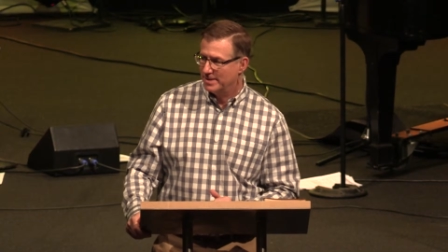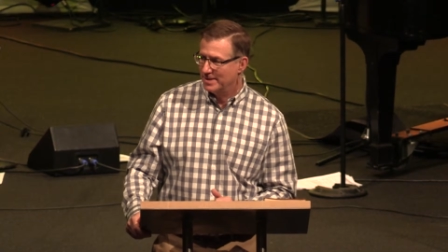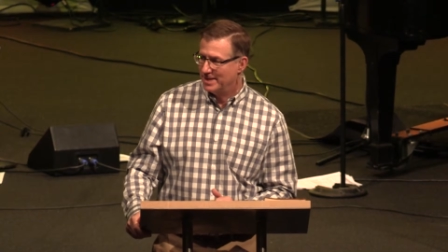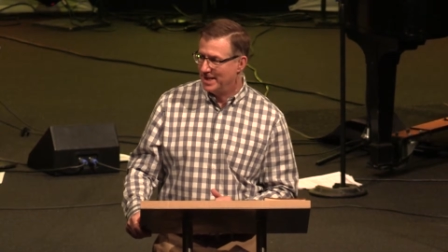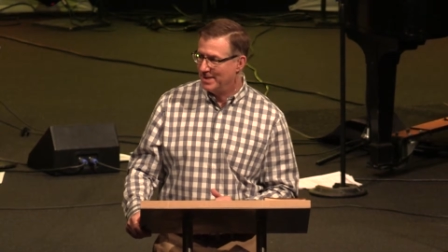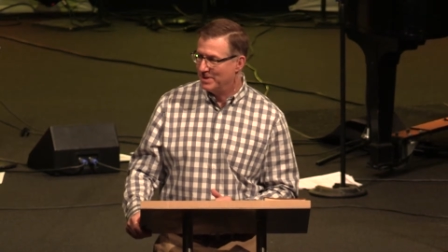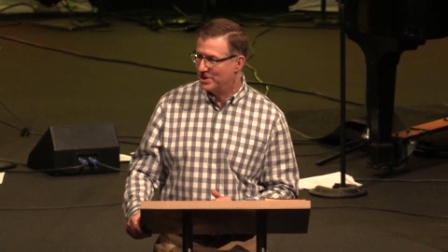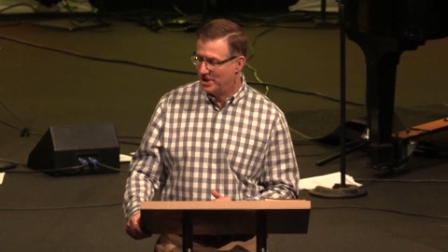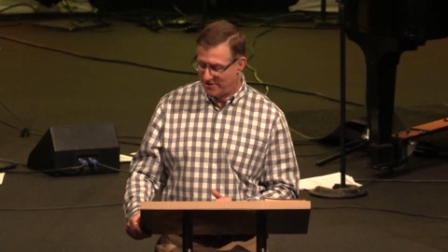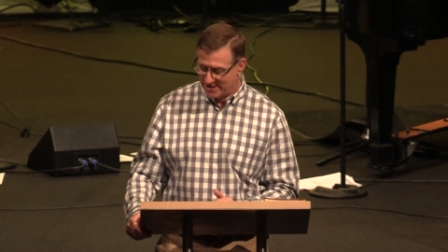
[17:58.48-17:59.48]
The image
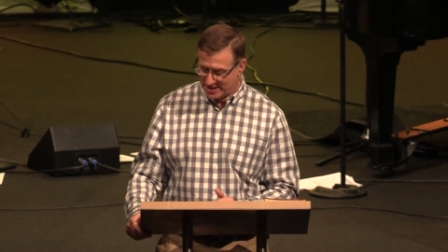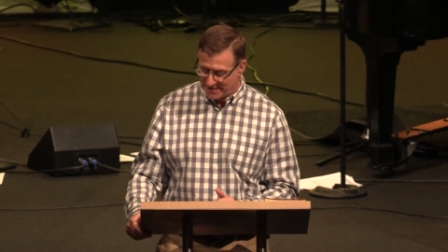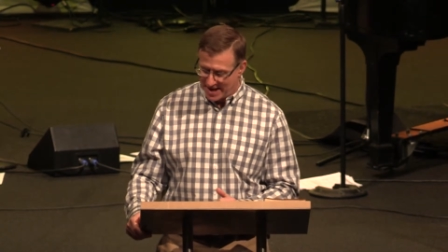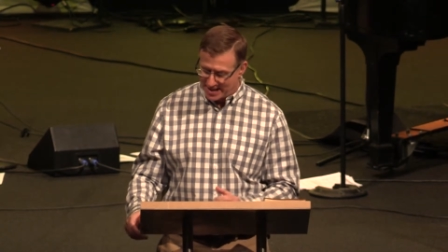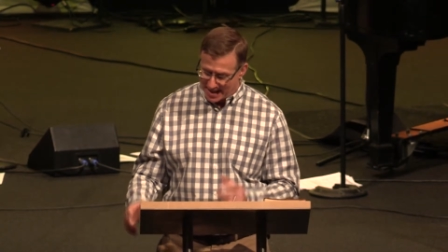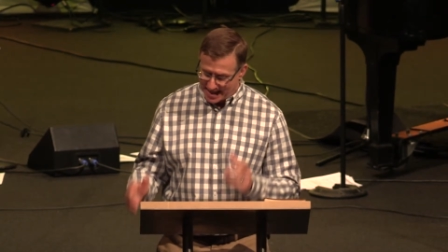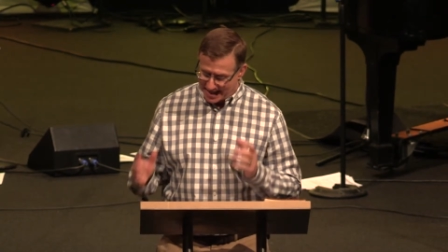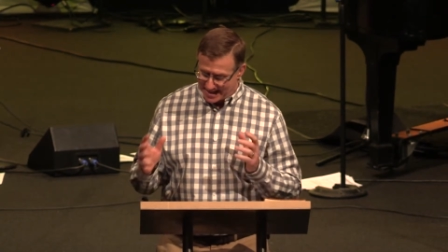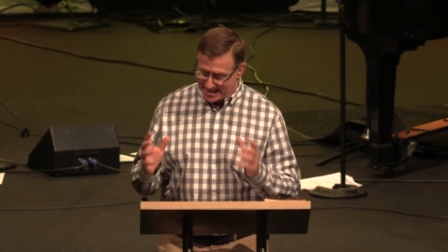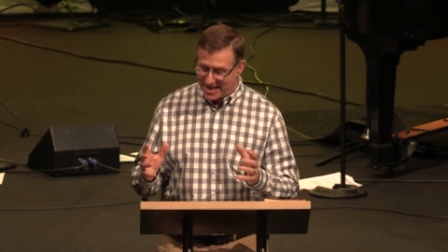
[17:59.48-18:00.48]
here is of athletic
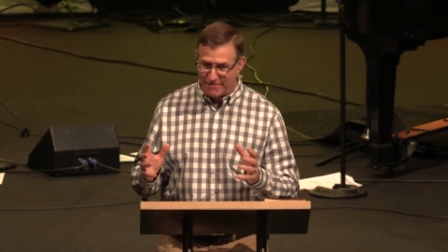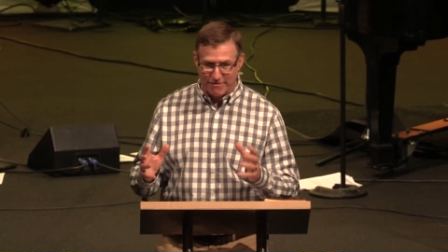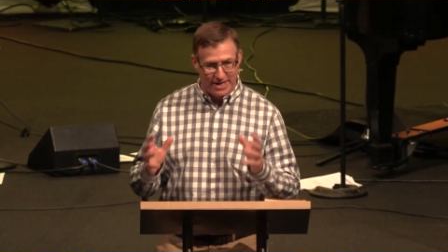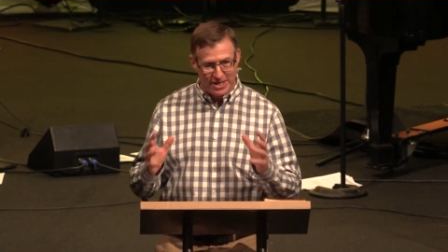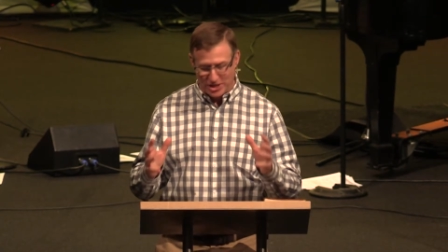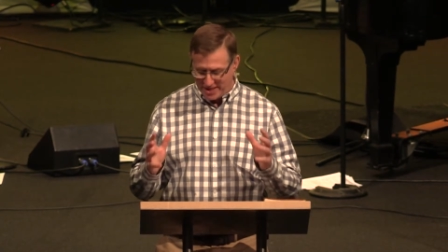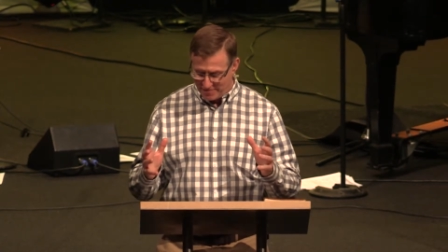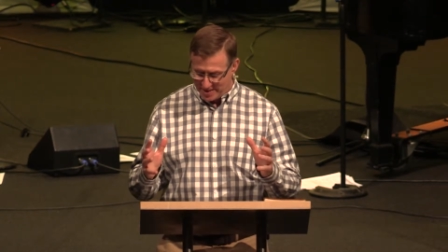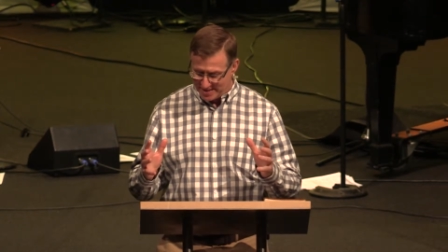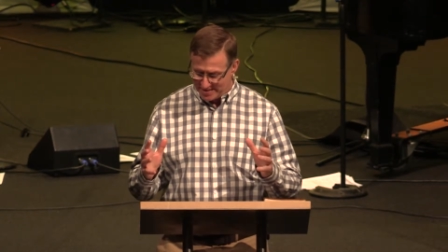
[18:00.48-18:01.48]
endeavor and
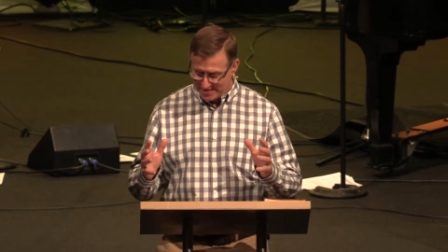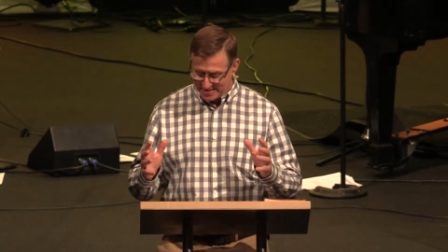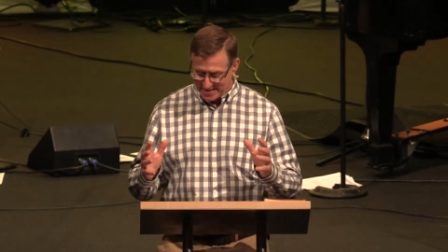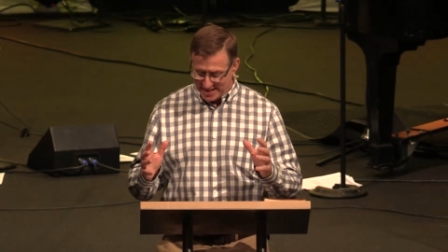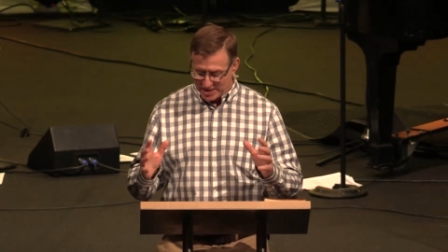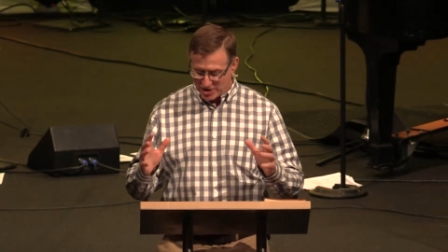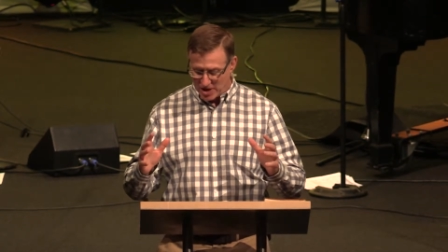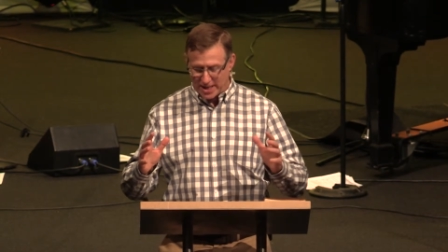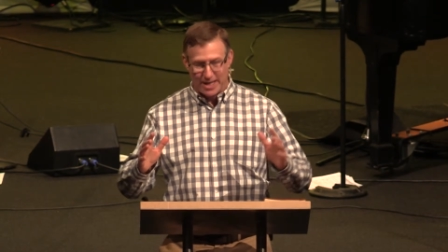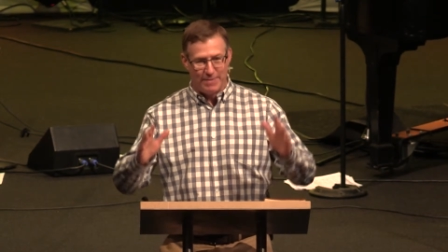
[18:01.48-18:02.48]
achievement. He's
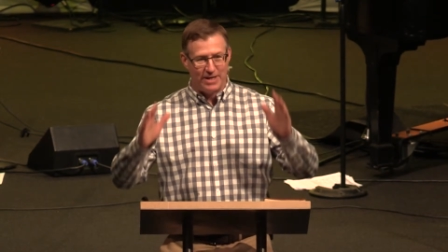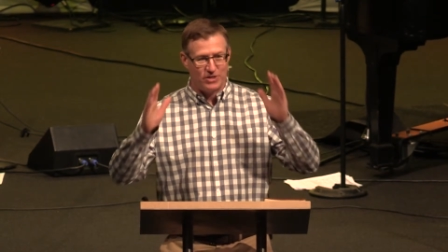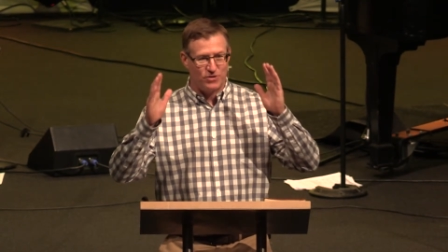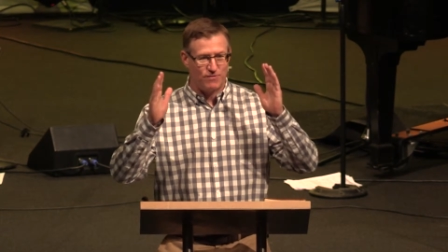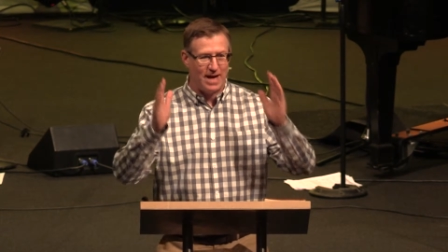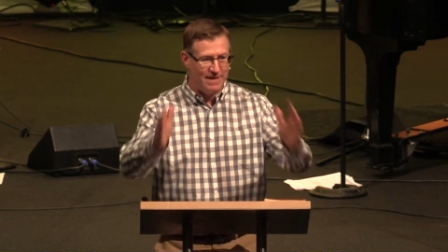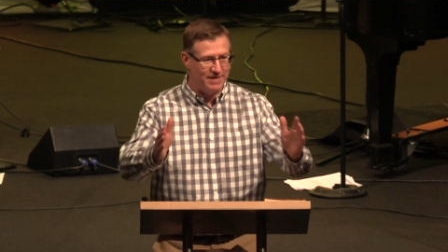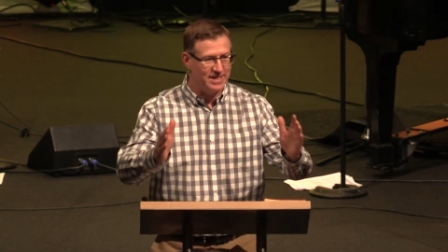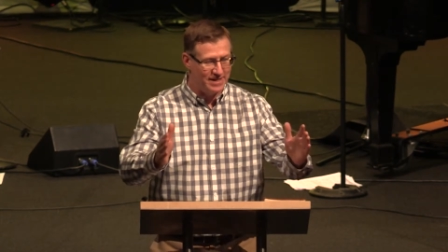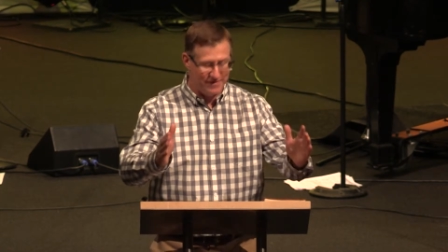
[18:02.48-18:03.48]
talking about driving to the